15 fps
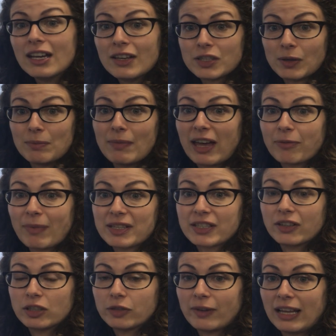So in
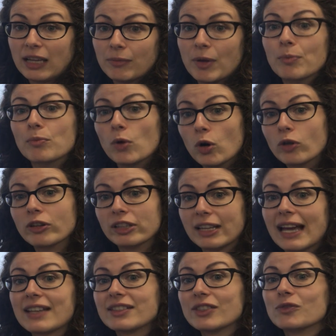mathematical development, more and
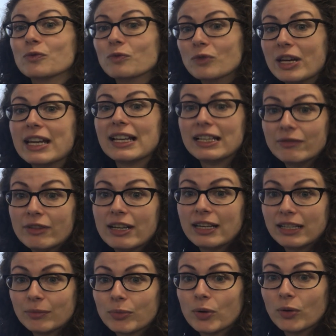less is really, really
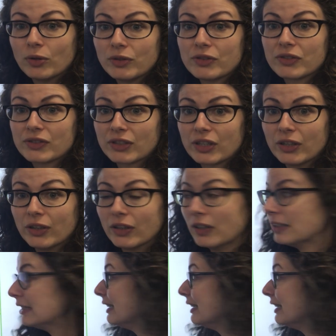important to secure.